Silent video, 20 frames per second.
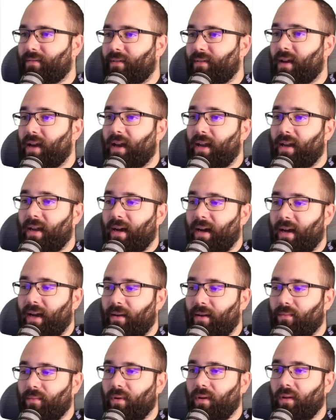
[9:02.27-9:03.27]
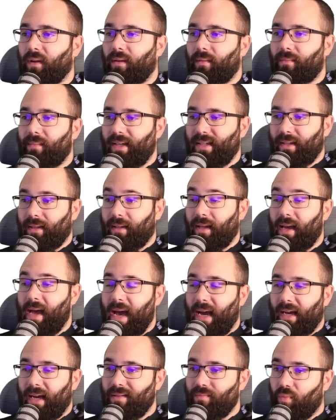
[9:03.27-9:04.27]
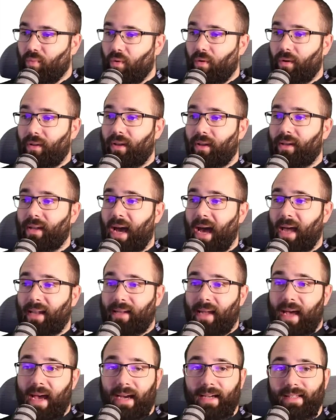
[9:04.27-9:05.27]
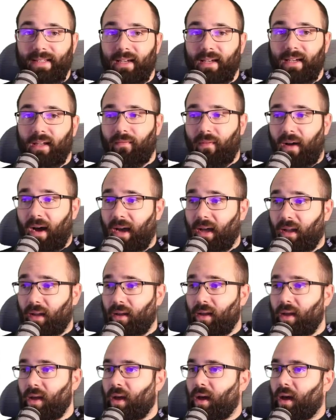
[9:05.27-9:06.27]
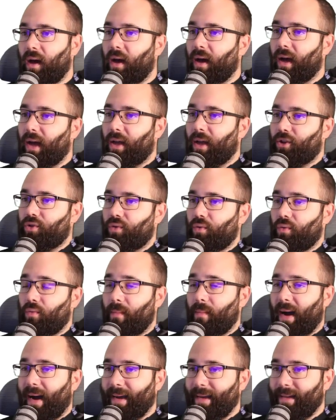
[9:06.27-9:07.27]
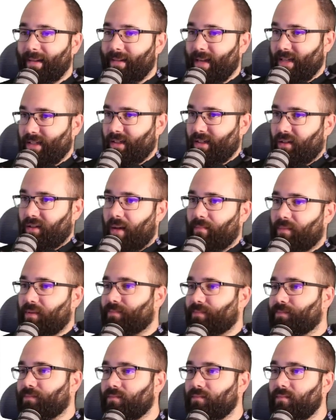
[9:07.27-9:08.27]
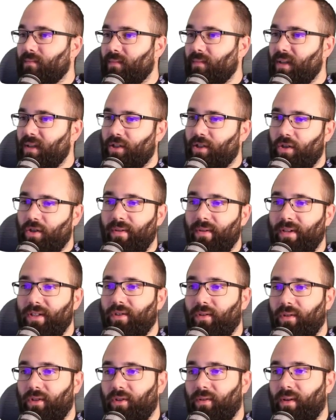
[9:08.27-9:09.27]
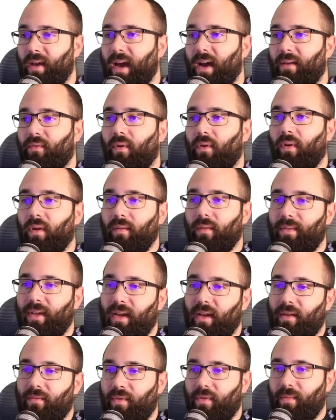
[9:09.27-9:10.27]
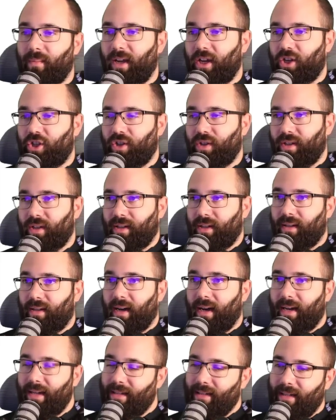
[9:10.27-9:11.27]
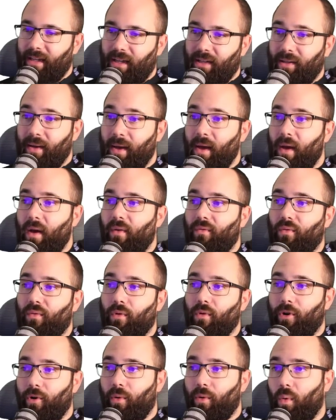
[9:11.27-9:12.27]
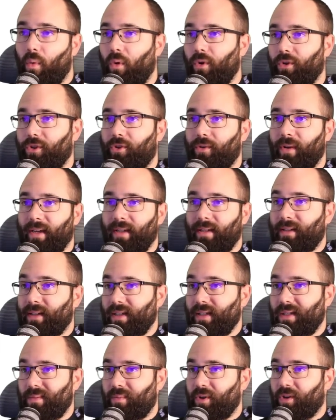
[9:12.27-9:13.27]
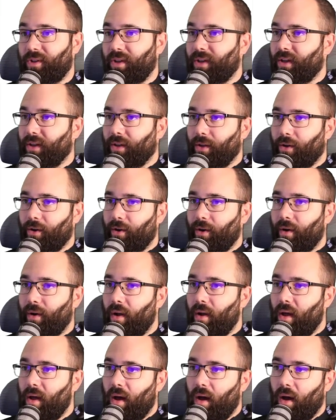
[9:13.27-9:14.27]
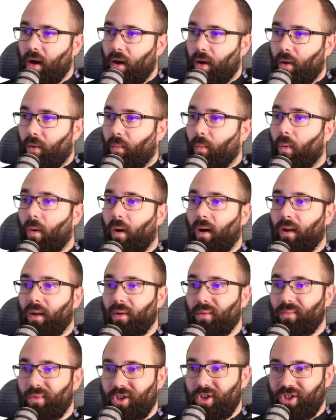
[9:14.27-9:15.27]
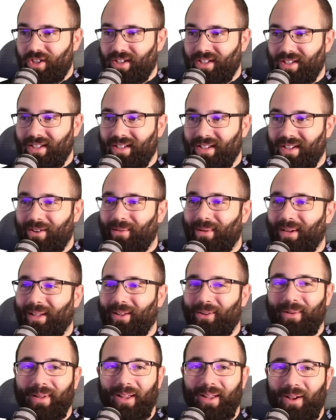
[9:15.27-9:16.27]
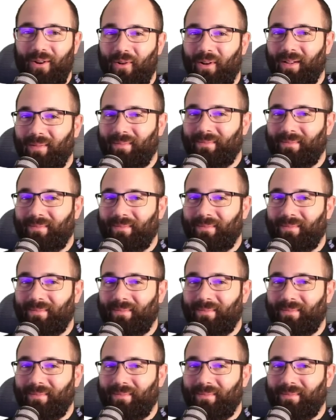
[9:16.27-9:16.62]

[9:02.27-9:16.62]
and I will basically export that Excel file uh, to my desktop. So it's going to have all of the information that I need for ordering this particular uh, wall, which is really, really cool.